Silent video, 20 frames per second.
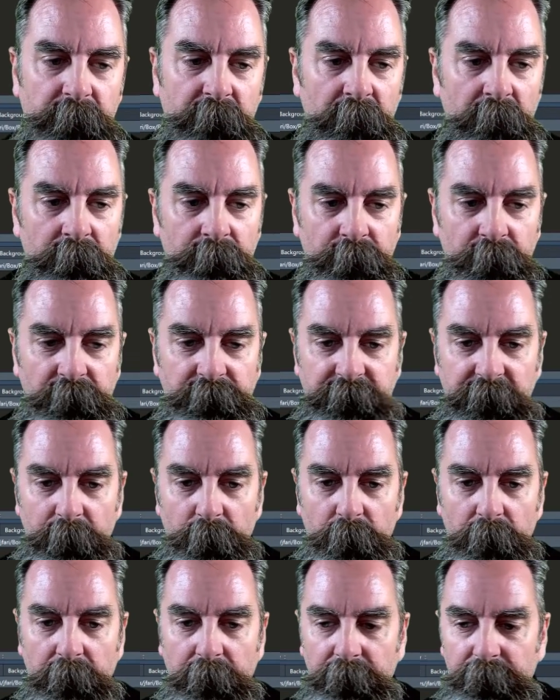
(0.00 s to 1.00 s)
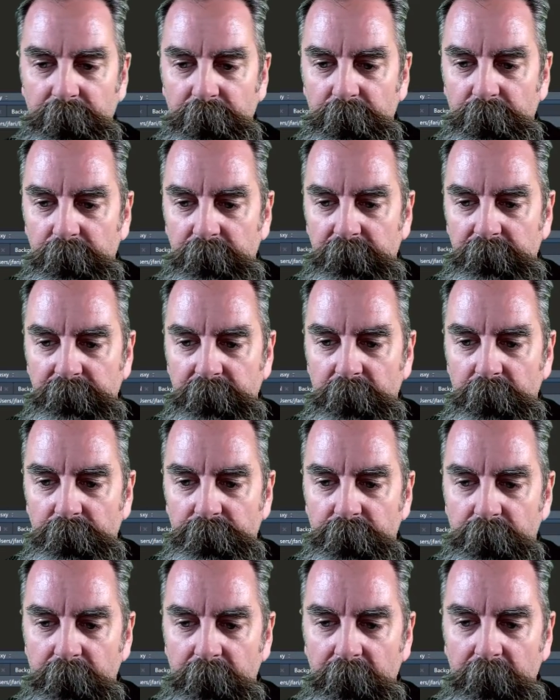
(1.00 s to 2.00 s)
First thing we're going to do is go to
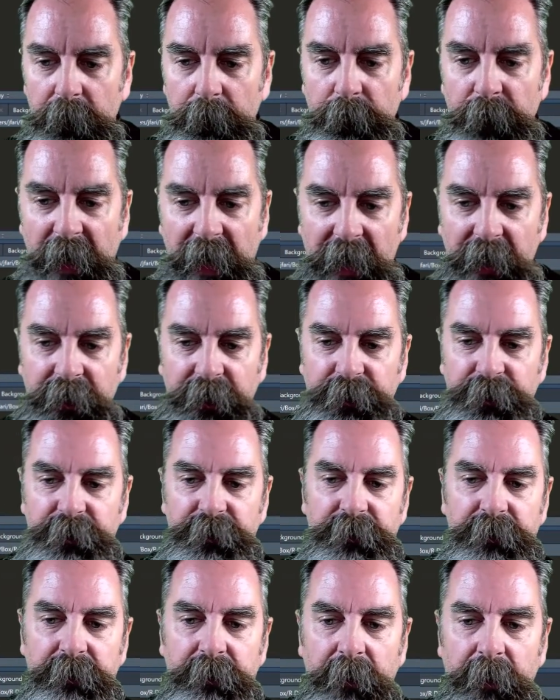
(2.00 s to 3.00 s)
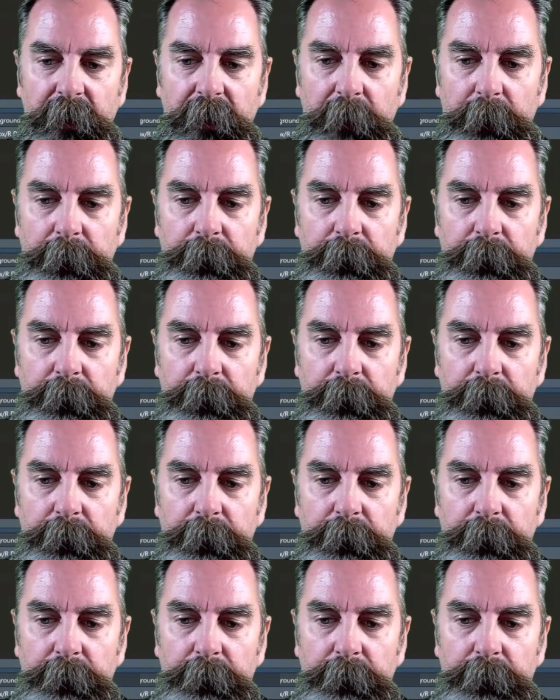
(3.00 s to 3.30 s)
the Packages tab.